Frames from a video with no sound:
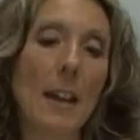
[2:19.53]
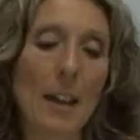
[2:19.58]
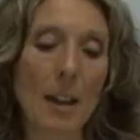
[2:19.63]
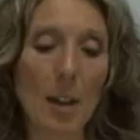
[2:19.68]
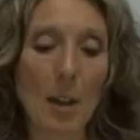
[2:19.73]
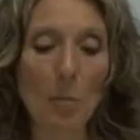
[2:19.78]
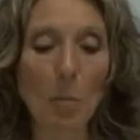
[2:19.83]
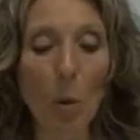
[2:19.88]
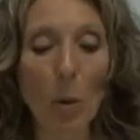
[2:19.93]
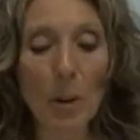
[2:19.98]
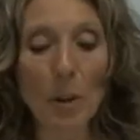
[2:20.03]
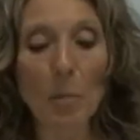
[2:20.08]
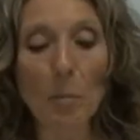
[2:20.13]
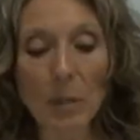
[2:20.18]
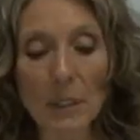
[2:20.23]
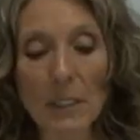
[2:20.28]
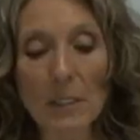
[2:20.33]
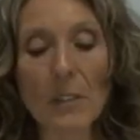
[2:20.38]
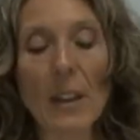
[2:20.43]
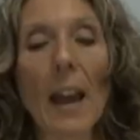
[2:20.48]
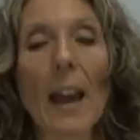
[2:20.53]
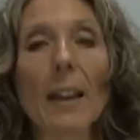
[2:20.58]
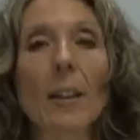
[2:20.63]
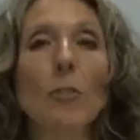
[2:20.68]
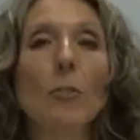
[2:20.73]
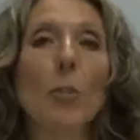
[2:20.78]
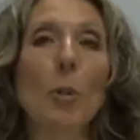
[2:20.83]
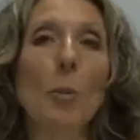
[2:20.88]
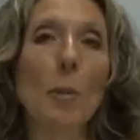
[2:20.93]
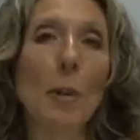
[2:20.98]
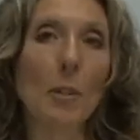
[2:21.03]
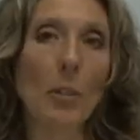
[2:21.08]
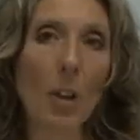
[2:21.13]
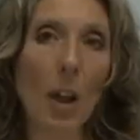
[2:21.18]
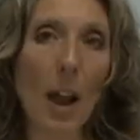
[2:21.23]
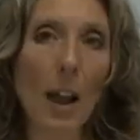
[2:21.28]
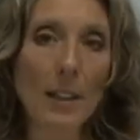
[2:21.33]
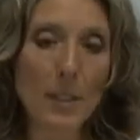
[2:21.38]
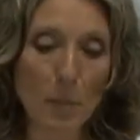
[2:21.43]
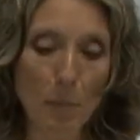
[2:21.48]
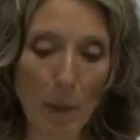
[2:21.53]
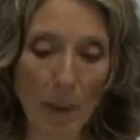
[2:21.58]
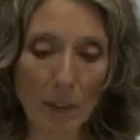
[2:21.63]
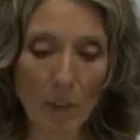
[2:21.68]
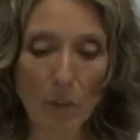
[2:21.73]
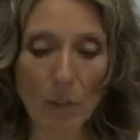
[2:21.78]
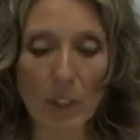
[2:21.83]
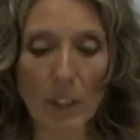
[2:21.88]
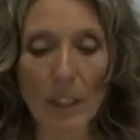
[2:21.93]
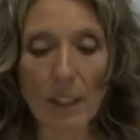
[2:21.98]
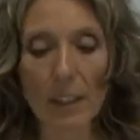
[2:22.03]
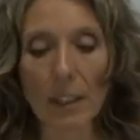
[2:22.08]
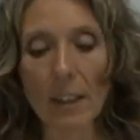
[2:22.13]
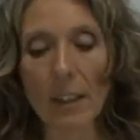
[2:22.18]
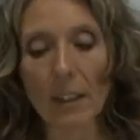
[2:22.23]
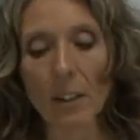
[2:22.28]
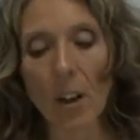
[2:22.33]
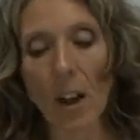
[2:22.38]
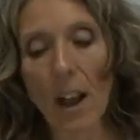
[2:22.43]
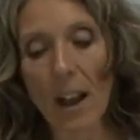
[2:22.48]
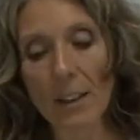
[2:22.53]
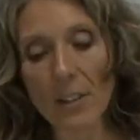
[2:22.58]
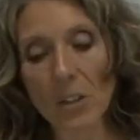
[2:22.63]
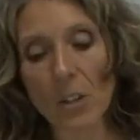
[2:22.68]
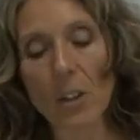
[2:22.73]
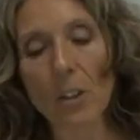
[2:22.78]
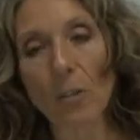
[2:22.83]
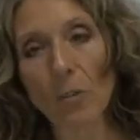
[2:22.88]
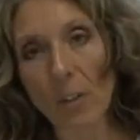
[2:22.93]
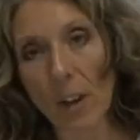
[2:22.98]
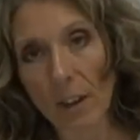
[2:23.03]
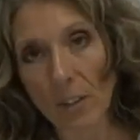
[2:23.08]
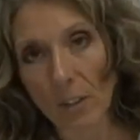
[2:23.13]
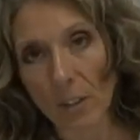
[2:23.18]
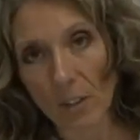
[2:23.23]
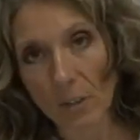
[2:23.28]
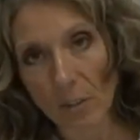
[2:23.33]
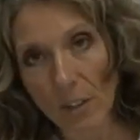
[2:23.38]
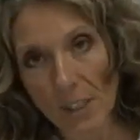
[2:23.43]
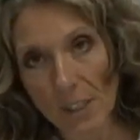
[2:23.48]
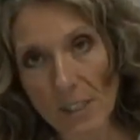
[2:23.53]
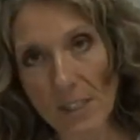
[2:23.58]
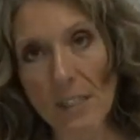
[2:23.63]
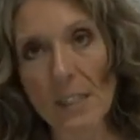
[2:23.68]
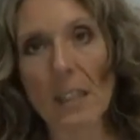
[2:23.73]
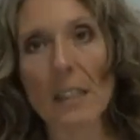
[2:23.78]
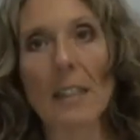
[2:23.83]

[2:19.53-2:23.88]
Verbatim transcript: uh, more complete data for both cost benefit and cost effectiveness